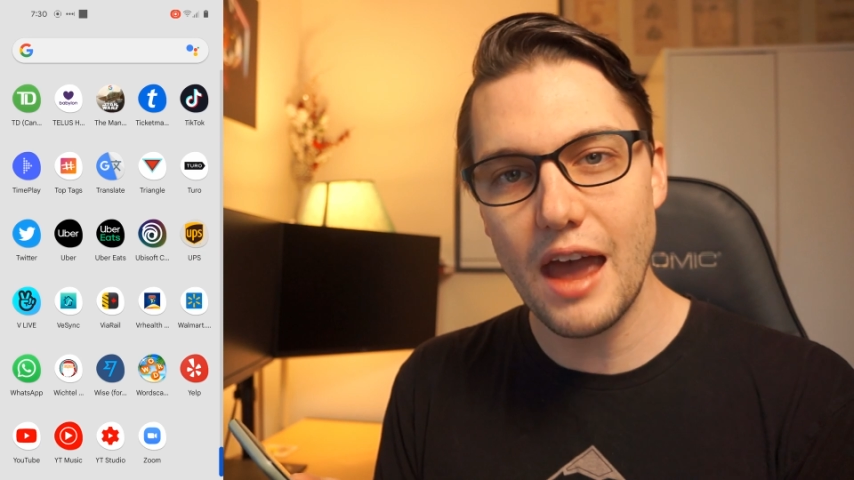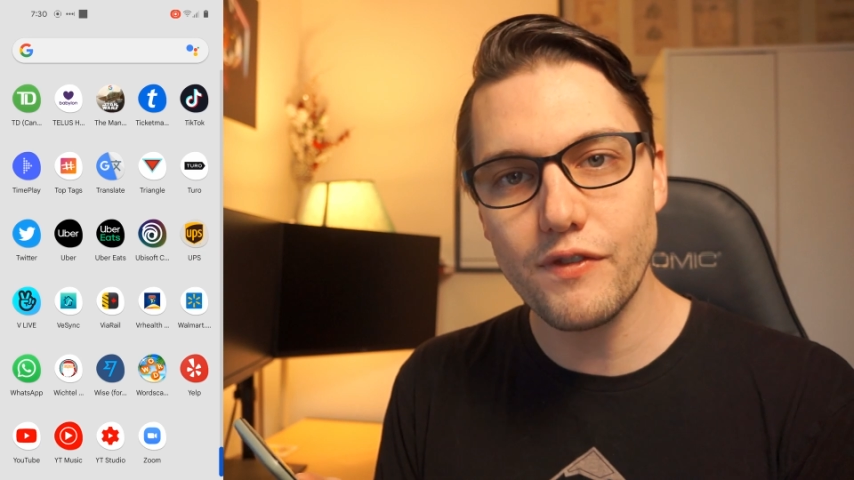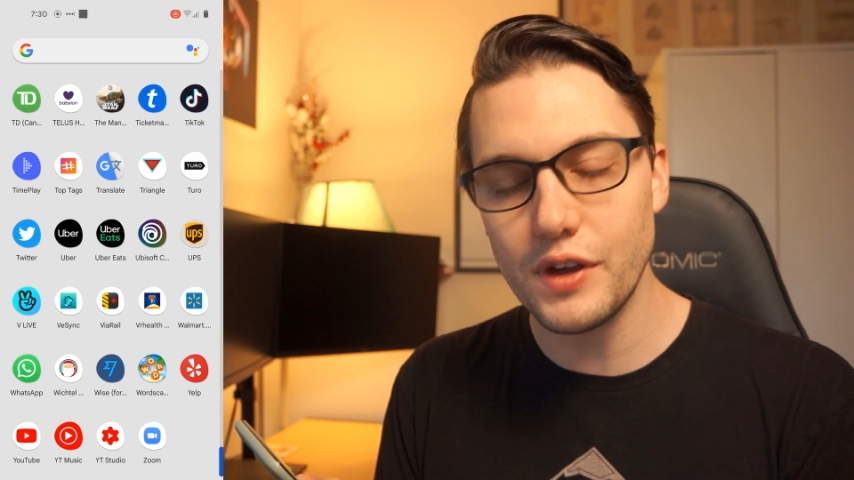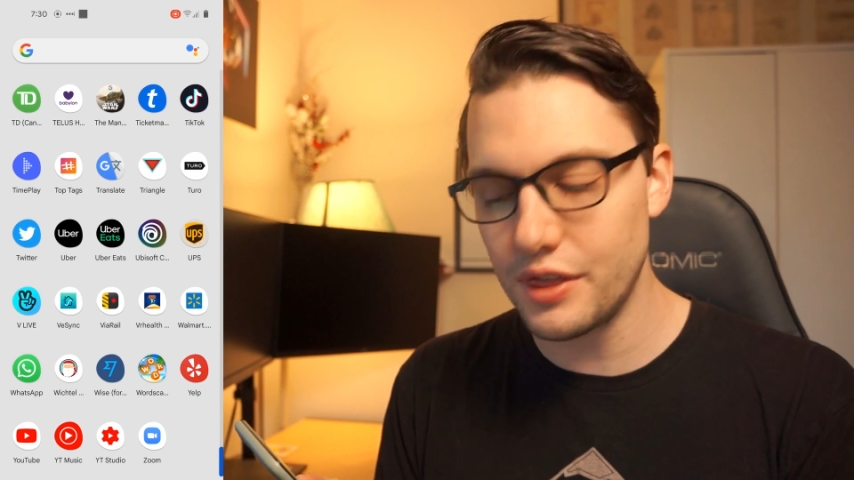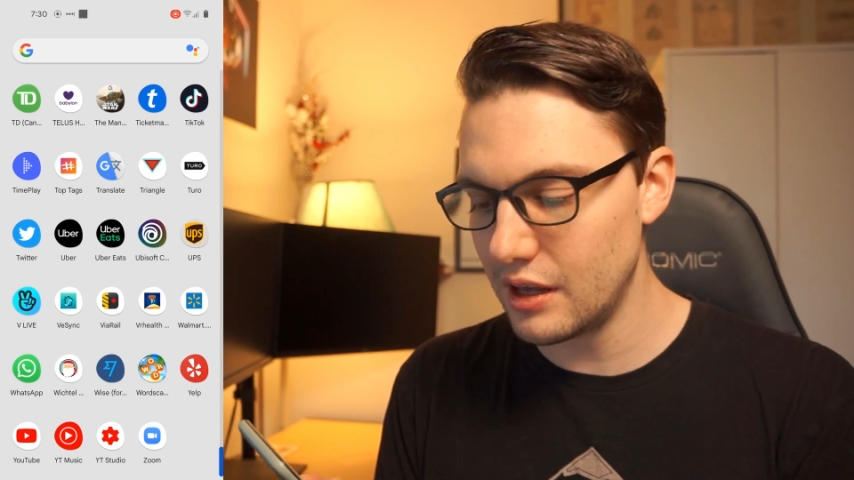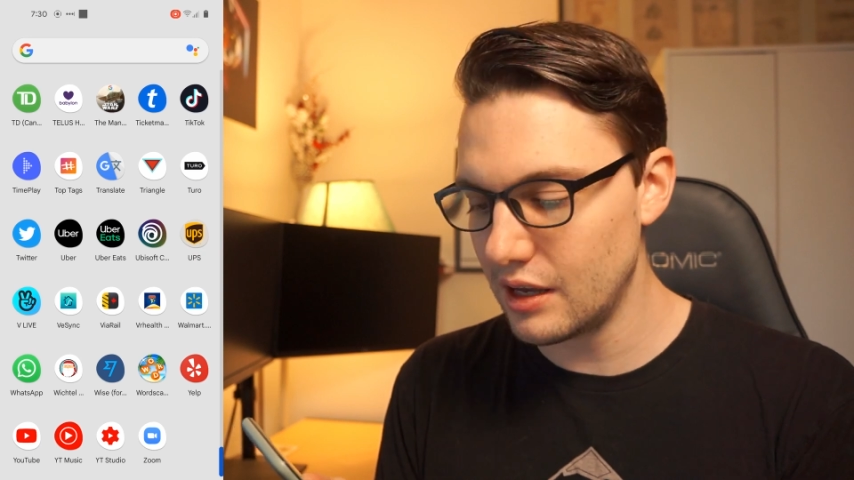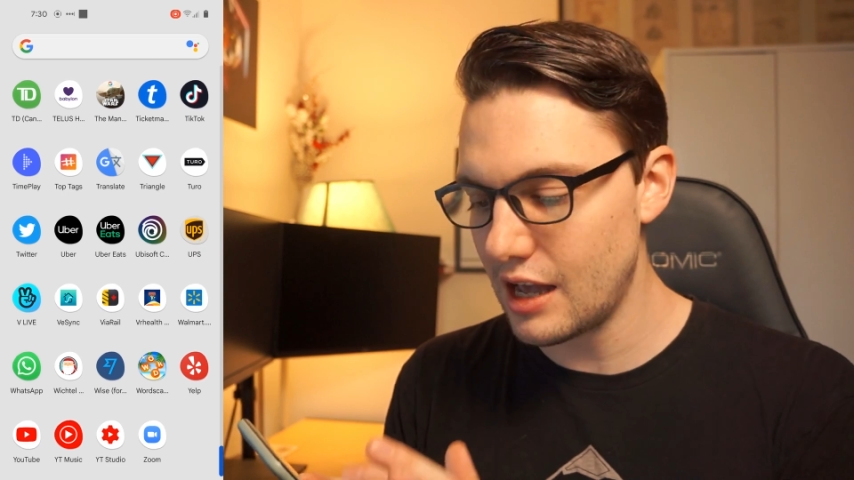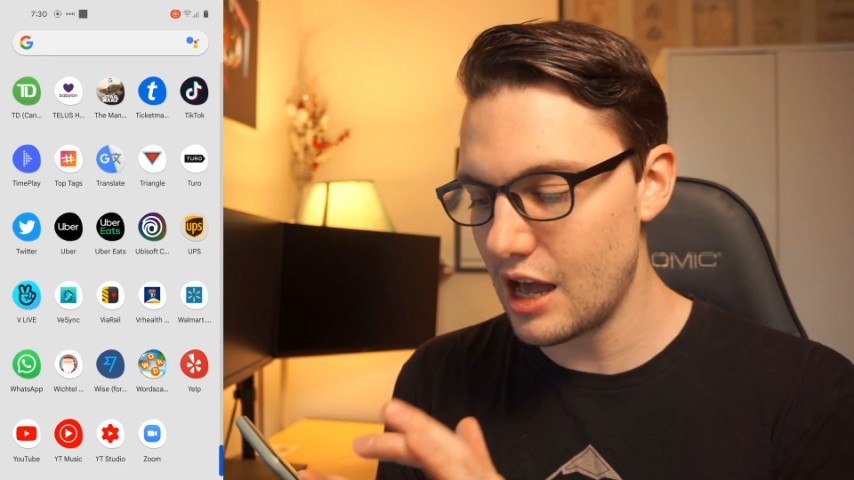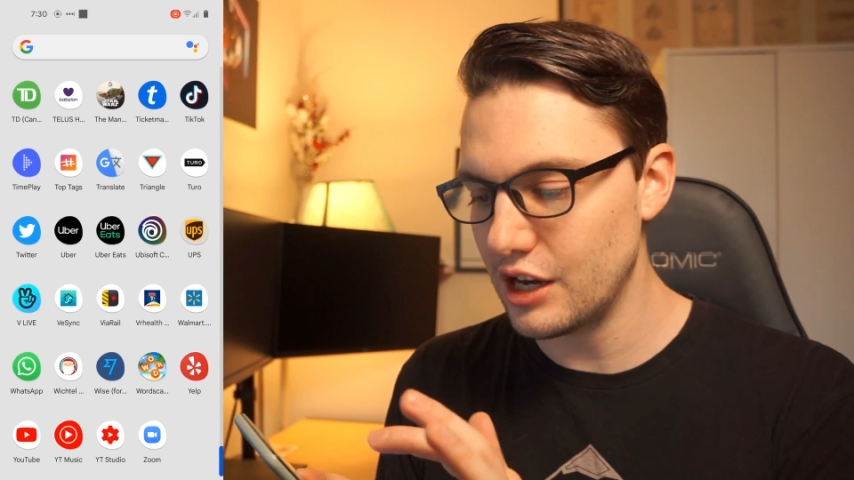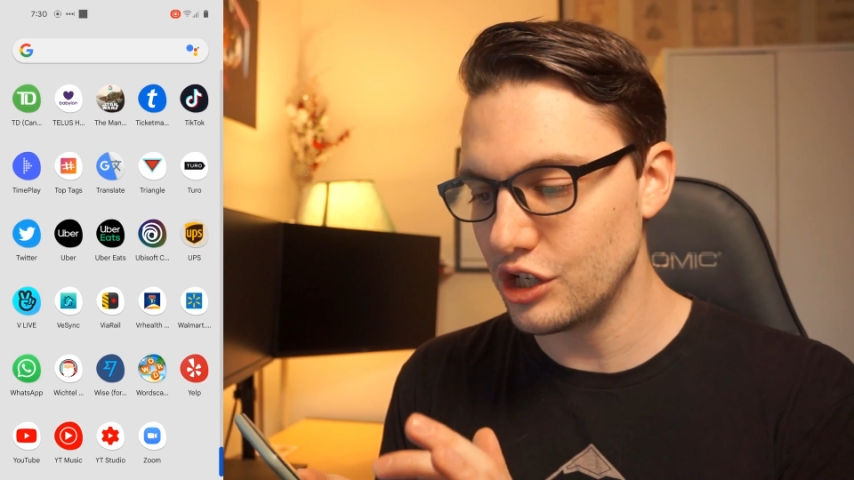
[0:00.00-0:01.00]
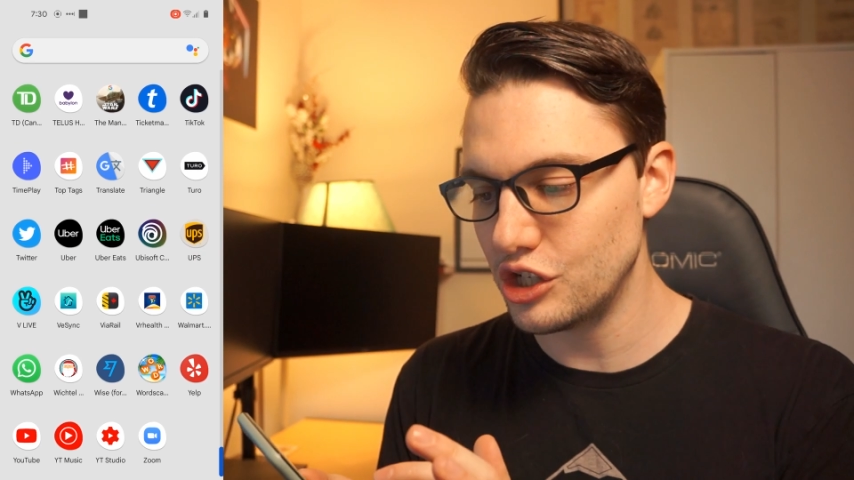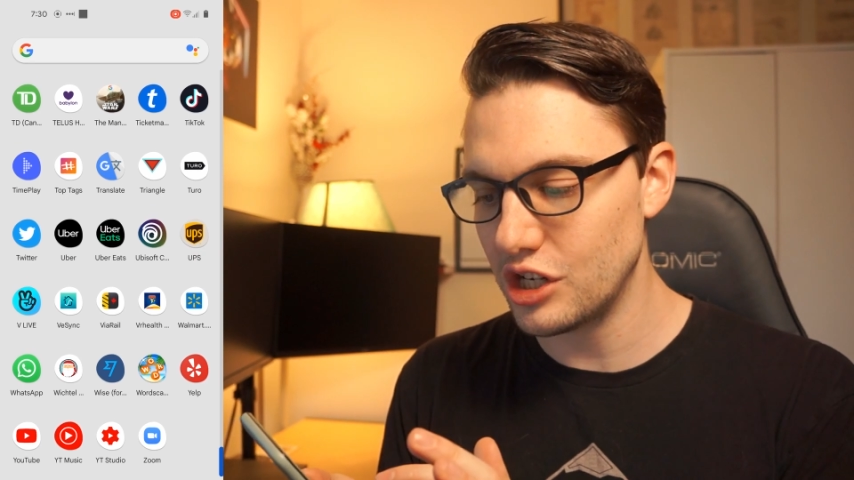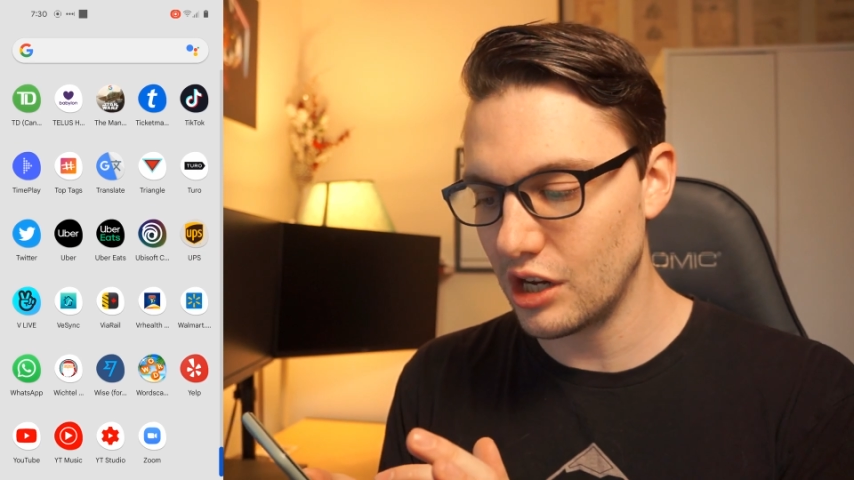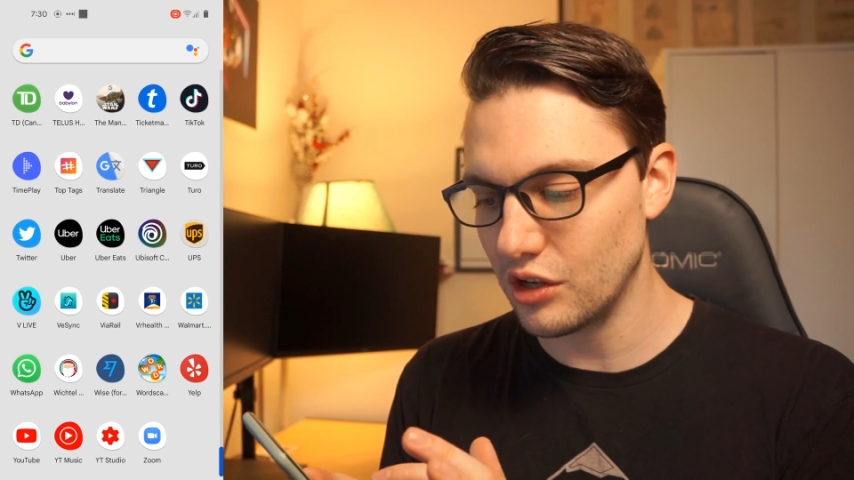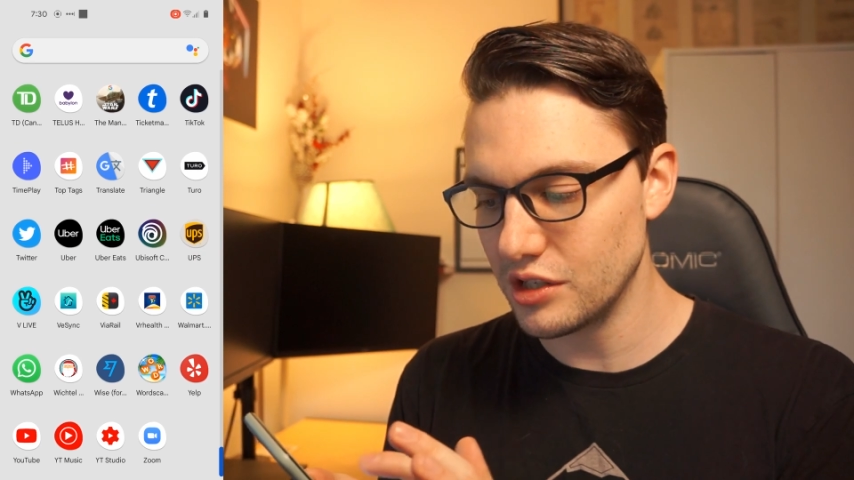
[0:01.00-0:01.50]
everything kind of
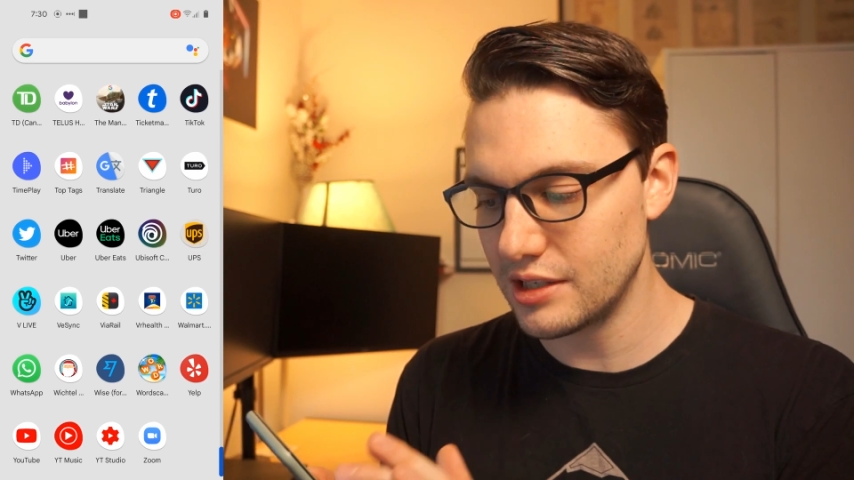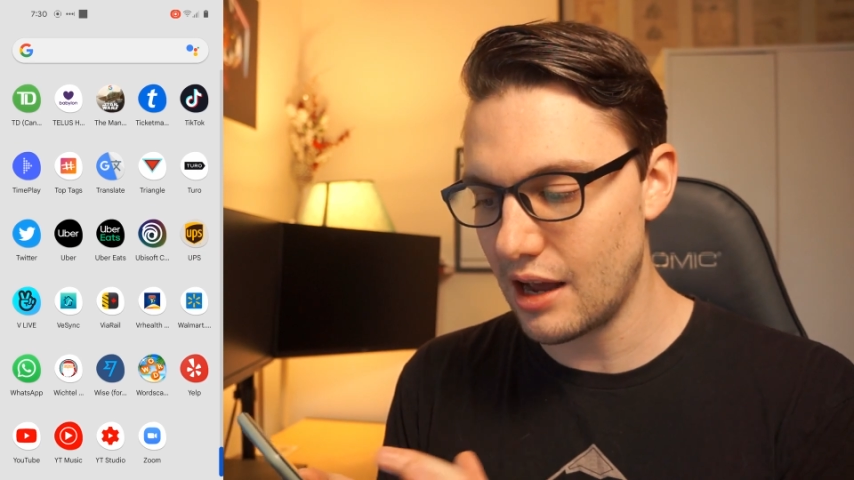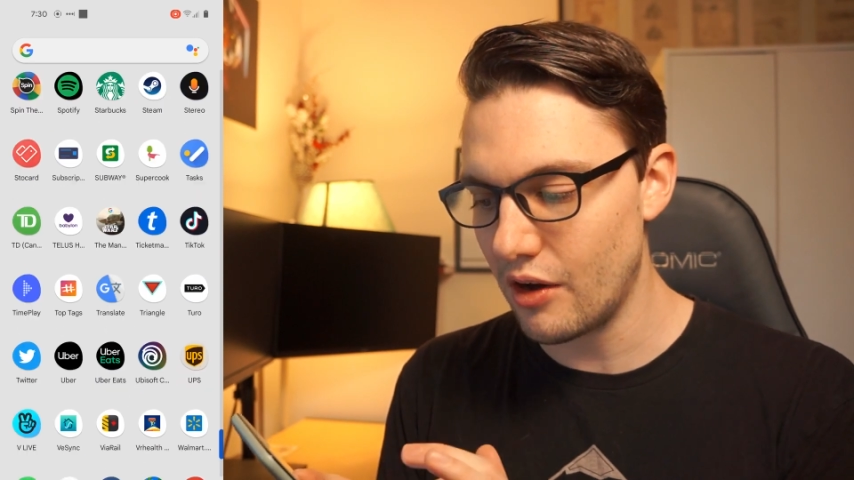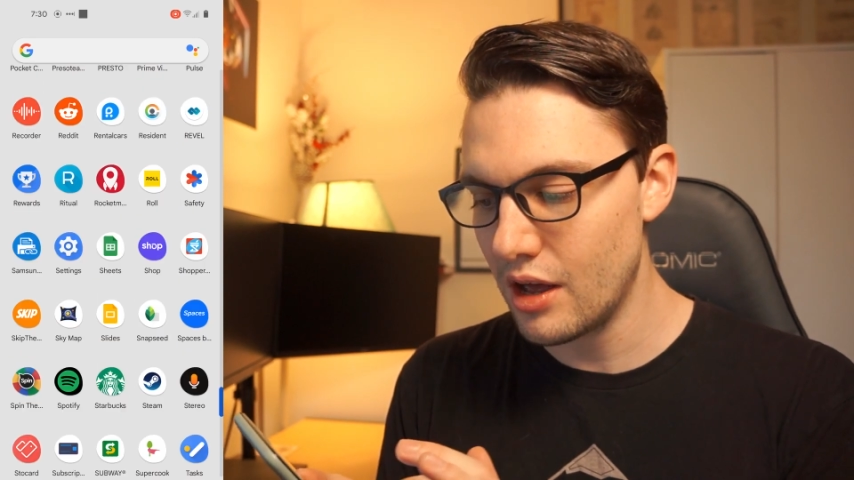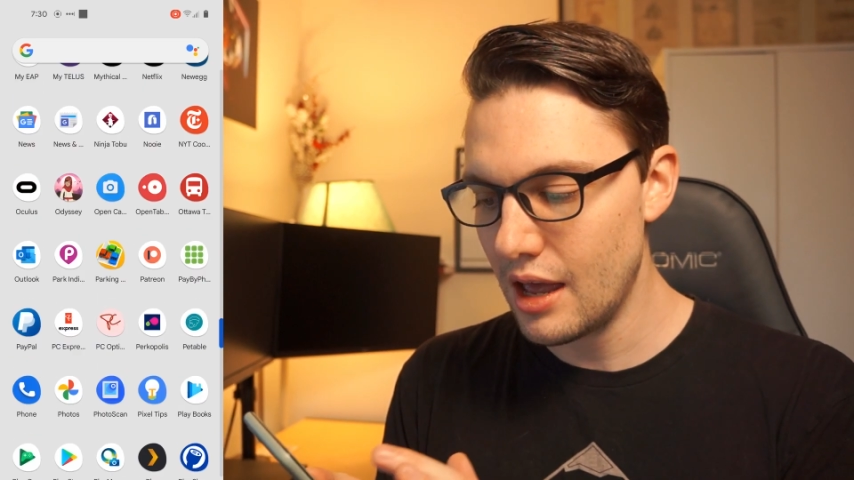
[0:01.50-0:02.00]
jiggles now.